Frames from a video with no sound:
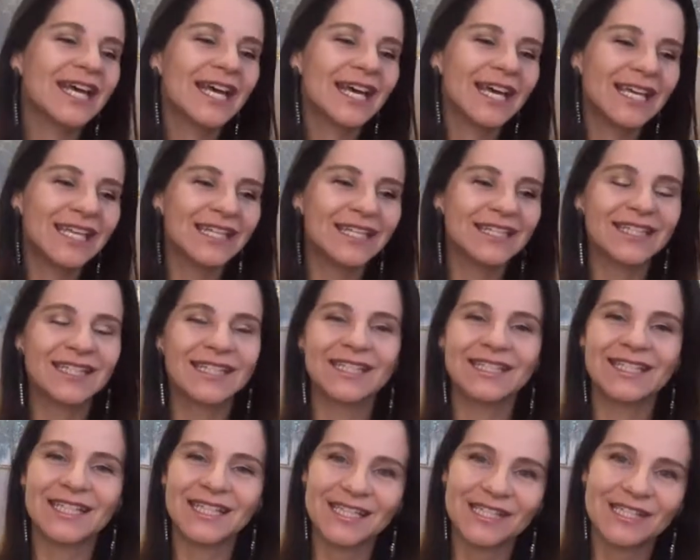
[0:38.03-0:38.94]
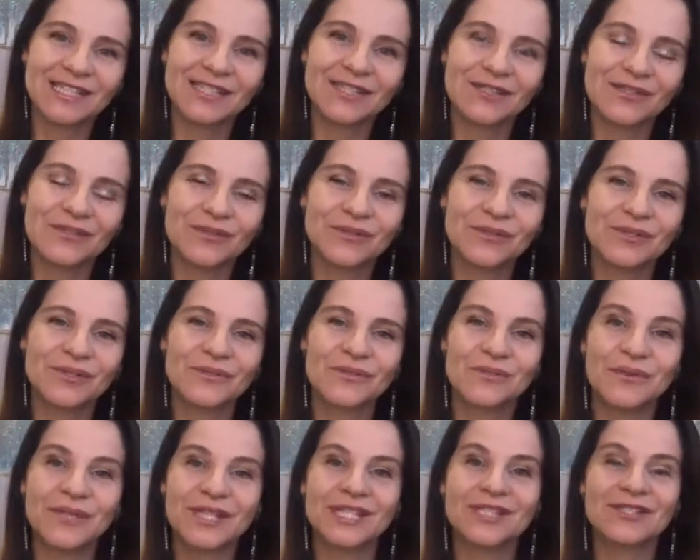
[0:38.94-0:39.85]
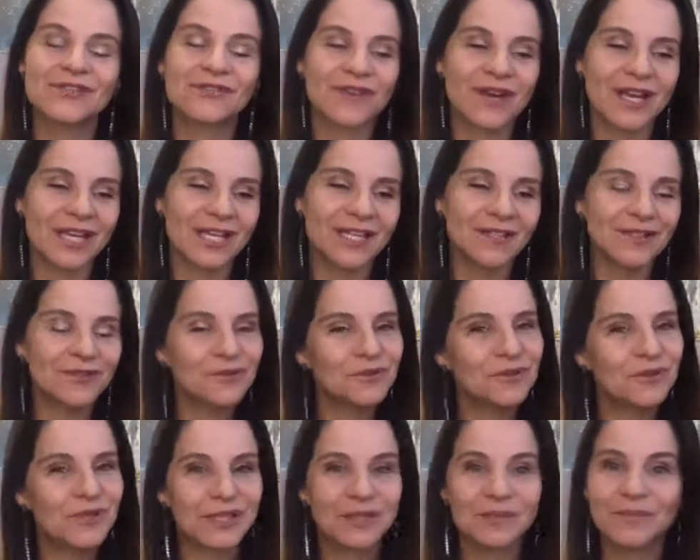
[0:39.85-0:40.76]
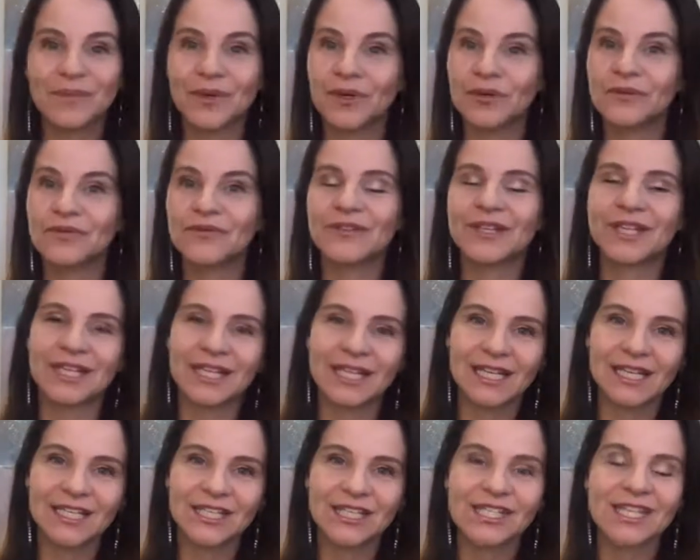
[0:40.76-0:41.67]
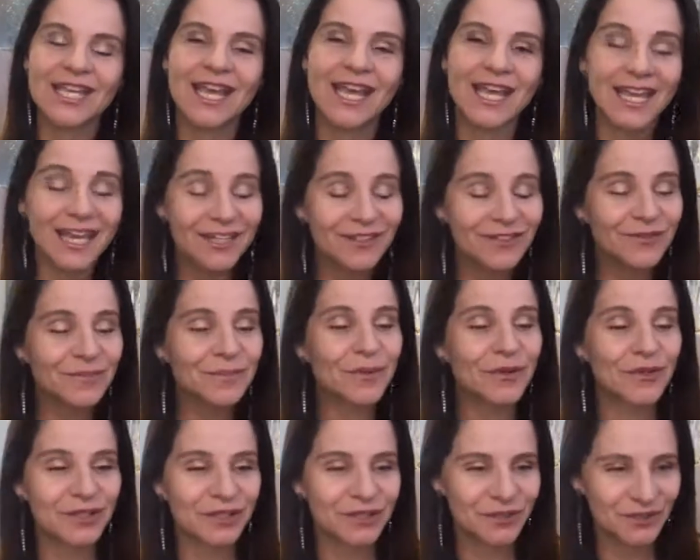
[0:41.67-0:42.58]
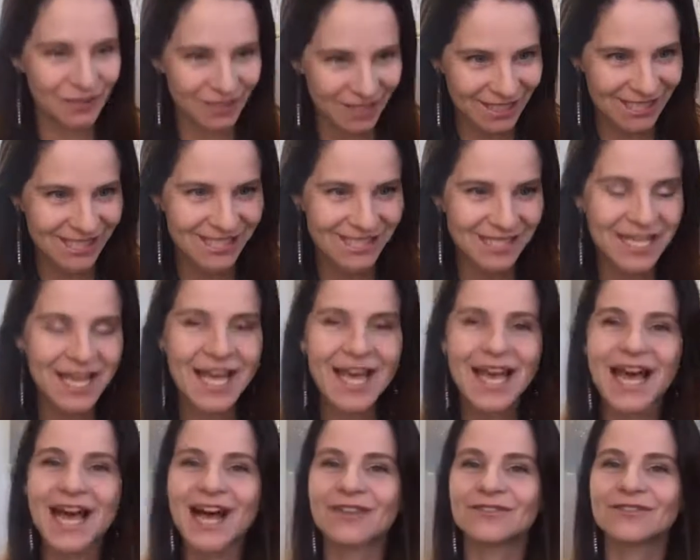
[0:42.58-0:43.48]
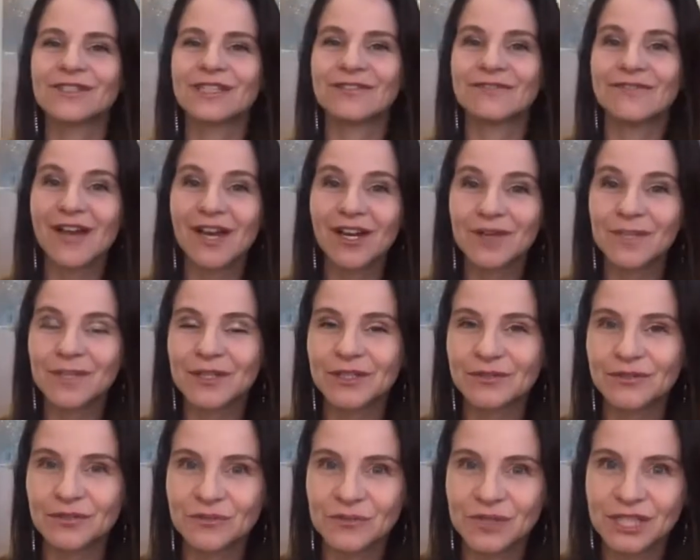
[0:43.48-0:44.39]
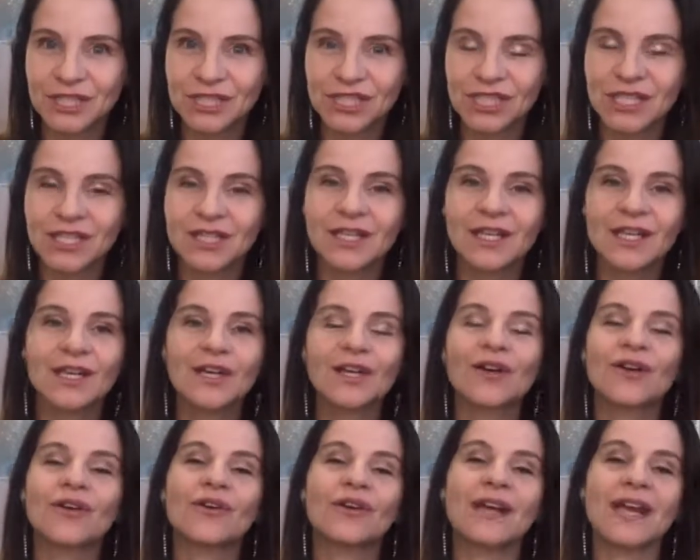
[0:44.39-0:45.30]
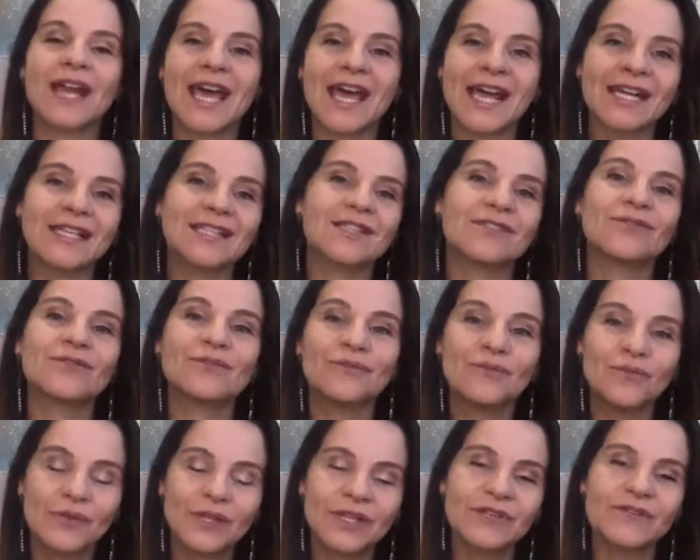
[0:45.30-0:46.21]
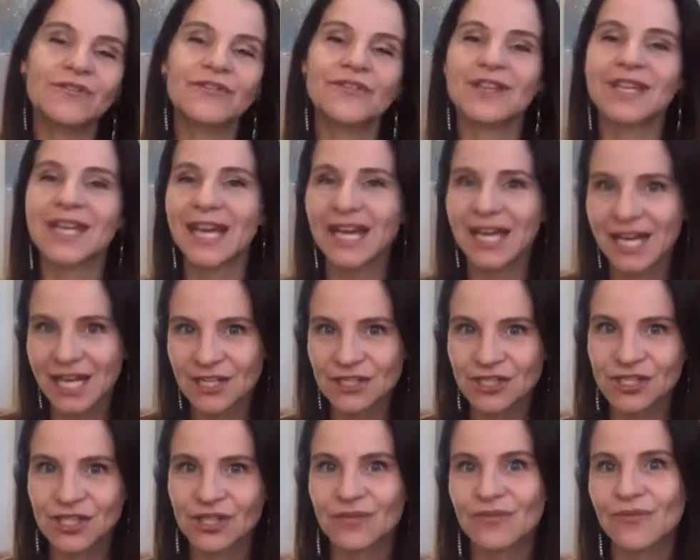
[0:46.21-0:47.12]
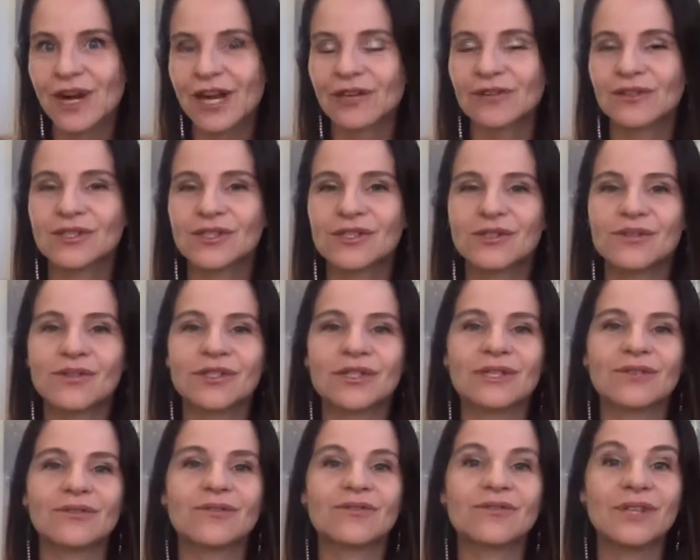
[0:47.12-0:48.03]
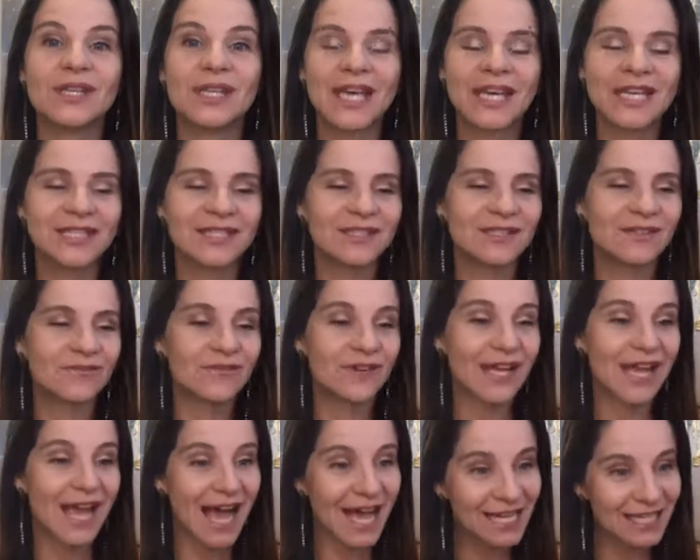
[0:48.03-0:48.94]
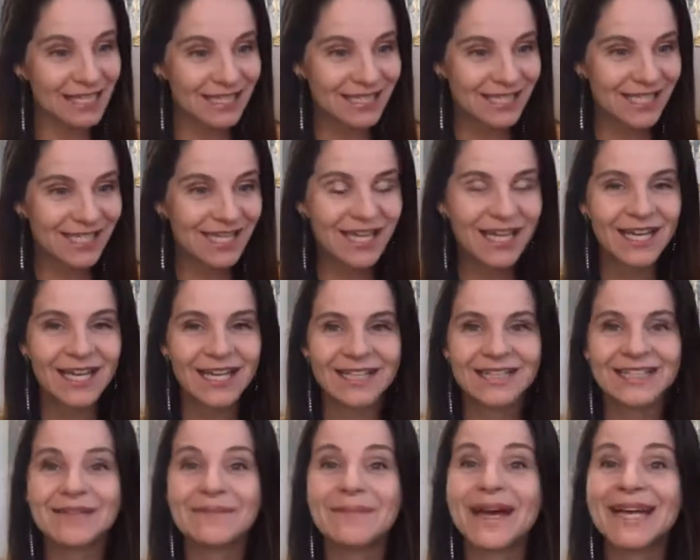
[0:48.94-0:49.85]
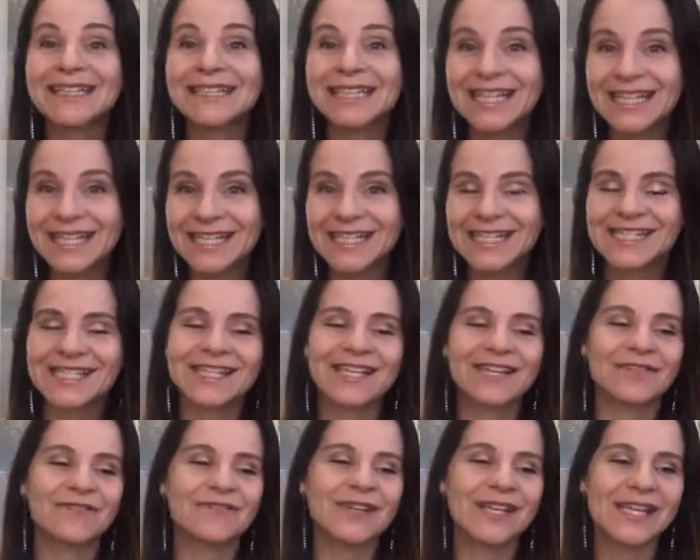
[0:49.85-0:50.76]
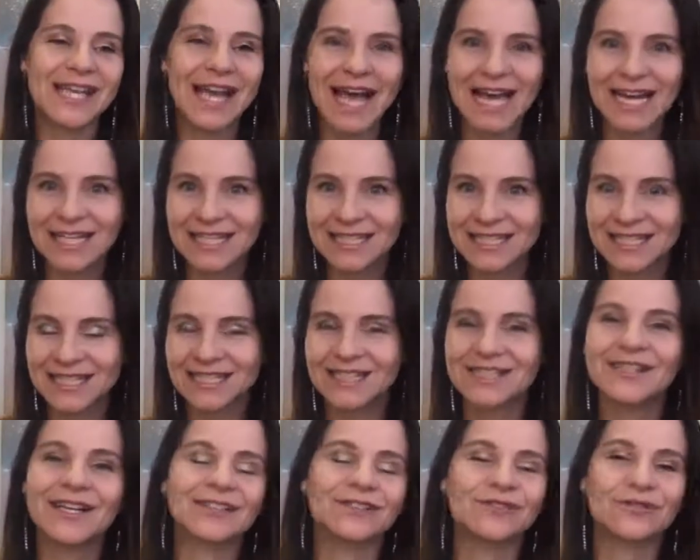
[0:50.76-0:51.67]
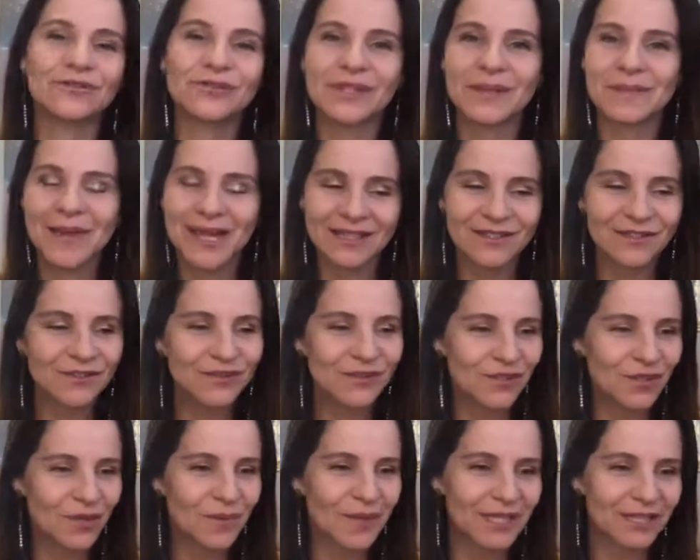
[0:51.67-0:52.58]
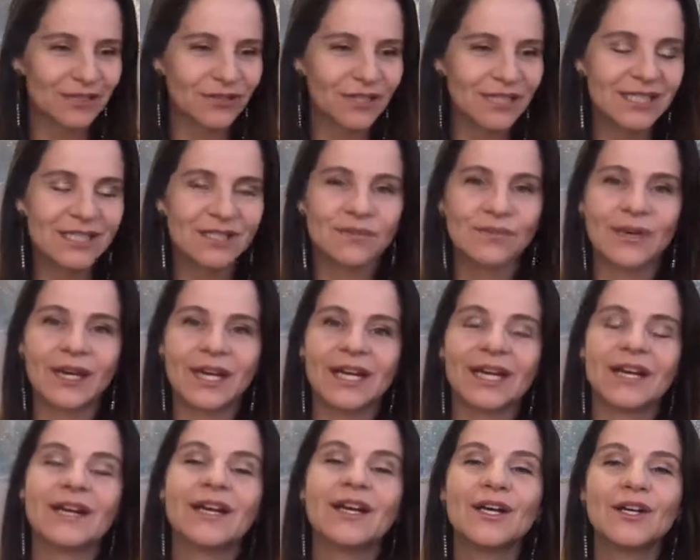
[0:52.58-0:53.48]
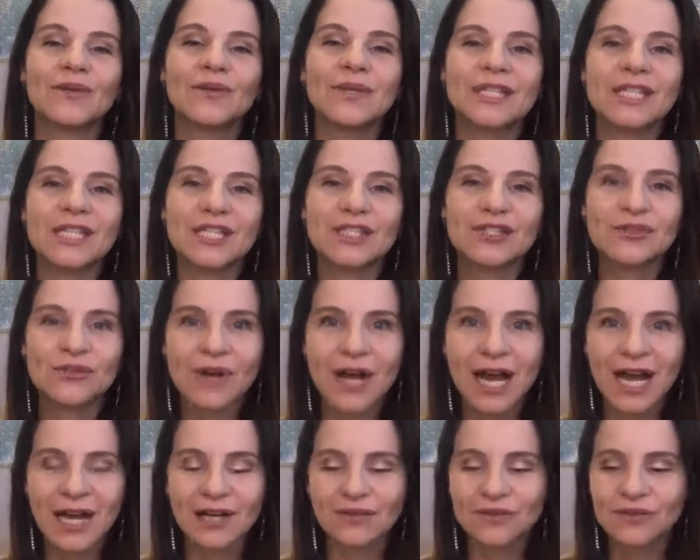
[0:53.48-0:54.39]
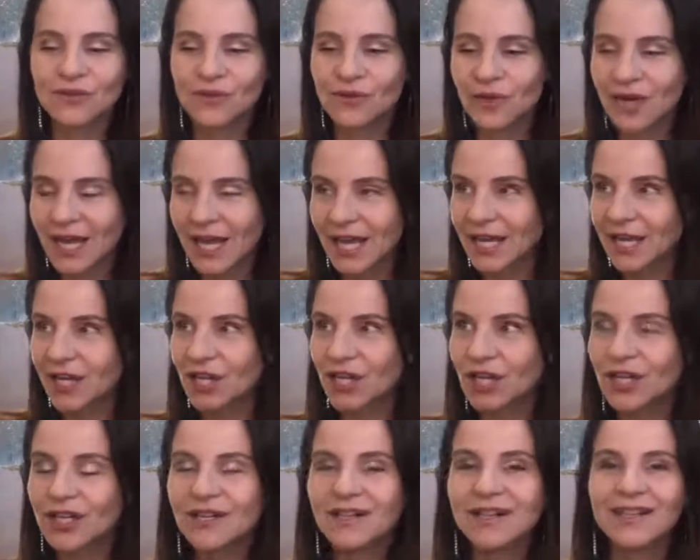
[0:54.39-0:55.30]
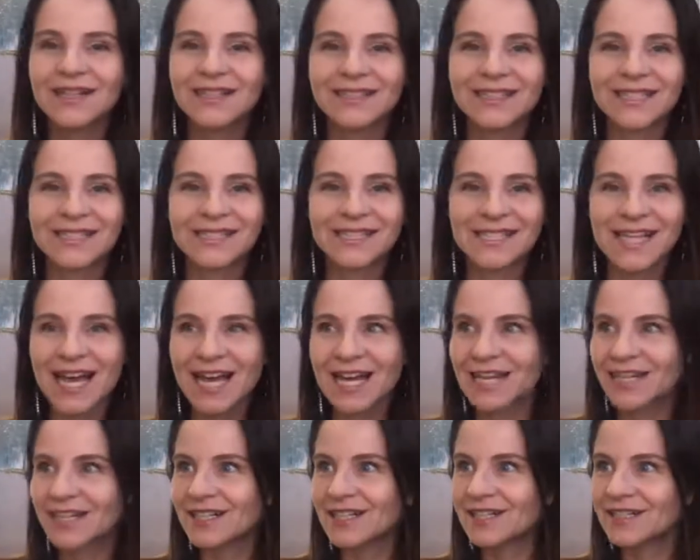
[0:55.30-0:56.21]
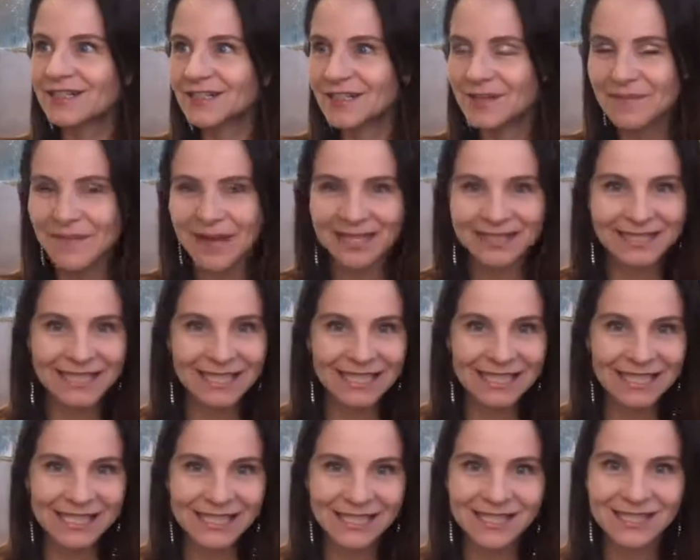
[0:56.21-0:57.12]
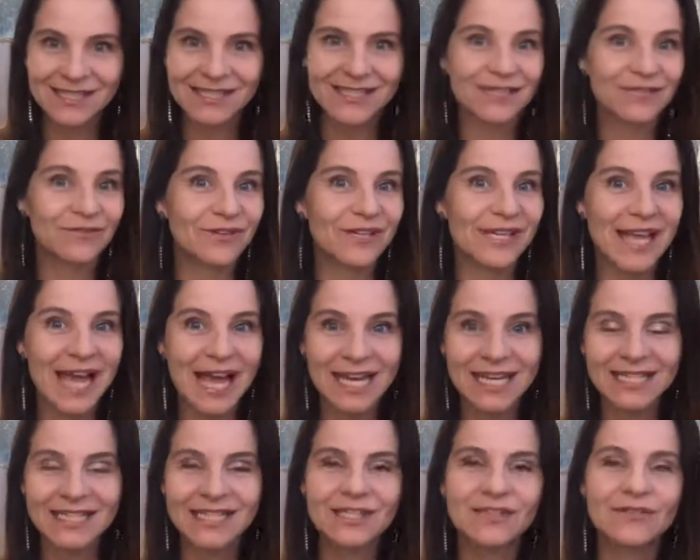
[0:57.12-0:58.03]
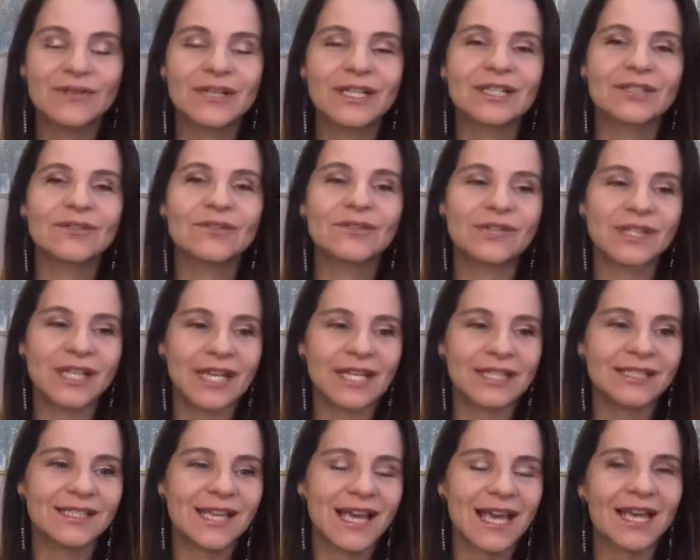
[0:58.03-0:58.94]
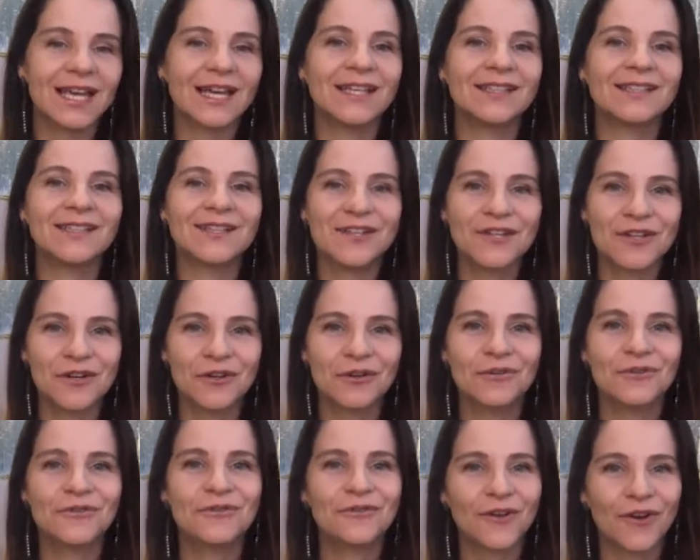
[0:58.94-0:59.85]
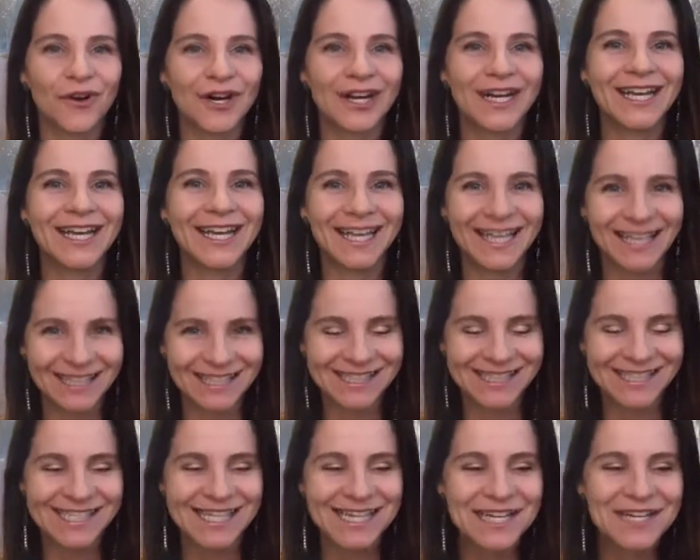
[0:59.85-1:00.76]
Here in the Institute, we train you in both English and Portuguese, how to develop your intuition, connect with the Akashic Records so you can create the reality, the matriz, the reality through the method Soul Matrix, where we teach you how to anchor the desire, the matriz, the reality you wanted to create, and go for it.